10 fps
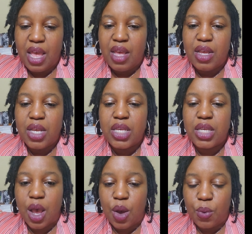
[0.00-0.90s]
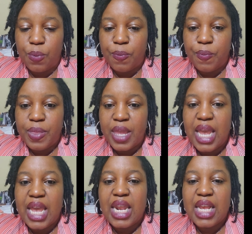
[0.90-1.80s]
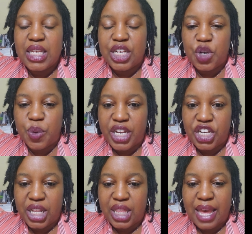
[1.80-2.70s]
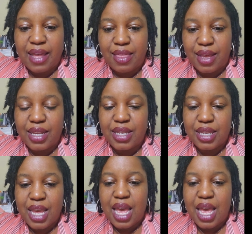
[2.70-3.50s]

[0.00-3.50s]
So, in a situation like this,